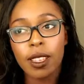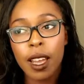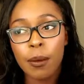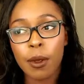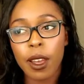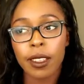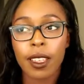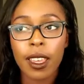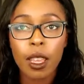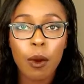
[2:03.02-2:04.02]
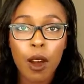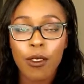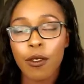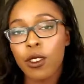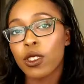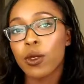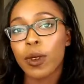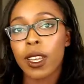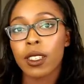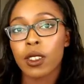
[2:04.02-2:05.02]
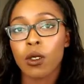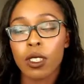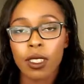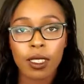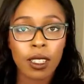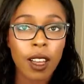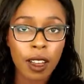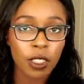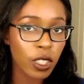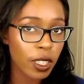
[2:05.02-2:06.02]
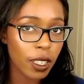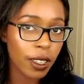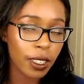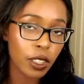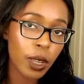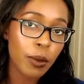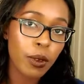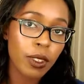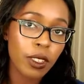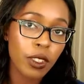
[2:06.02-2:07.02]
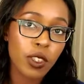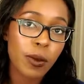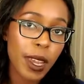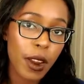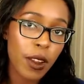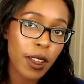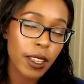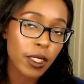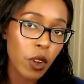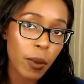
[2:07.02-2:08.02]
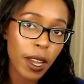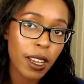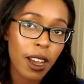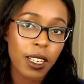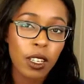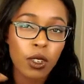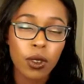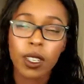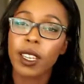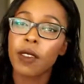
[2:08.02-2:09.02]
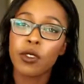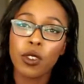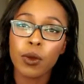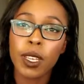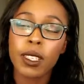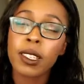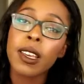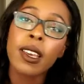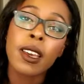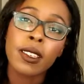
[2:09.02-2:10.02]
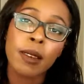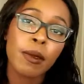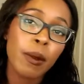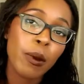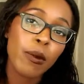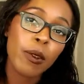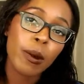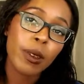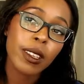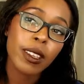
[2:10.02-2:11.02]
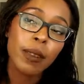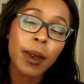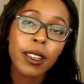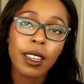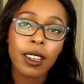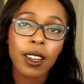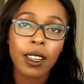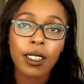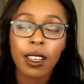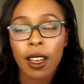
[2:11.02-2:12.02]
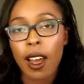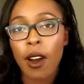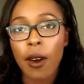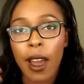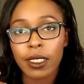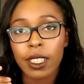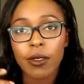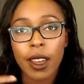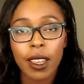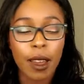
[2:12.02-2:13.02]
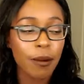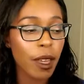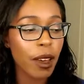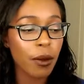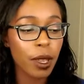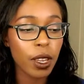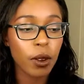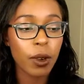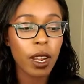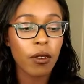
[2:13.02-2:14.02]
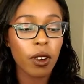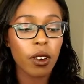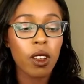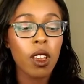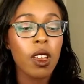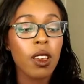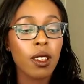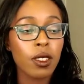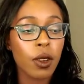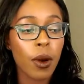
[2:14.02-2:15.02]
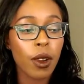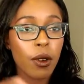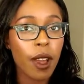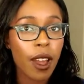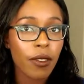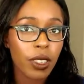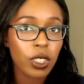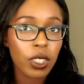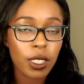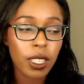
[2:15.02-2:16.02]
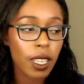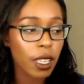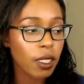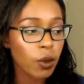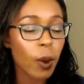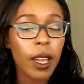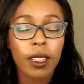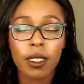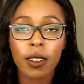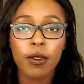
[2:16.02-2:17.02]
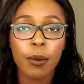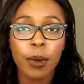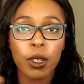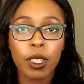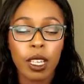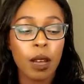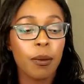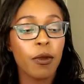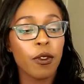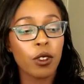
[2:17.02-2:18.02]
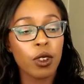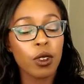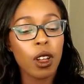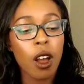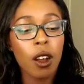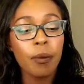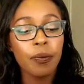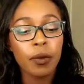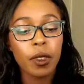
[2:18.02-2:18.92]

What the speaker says: I take them off every 2 weeks, go to the salon, she like shampoos, conditioners my hair, and then I sew it back on. I do it like every 2 weeks, sometimes more frequently, depending on how active I am that week or whatever. So I don't have it just like sweat and stuff building up for too long.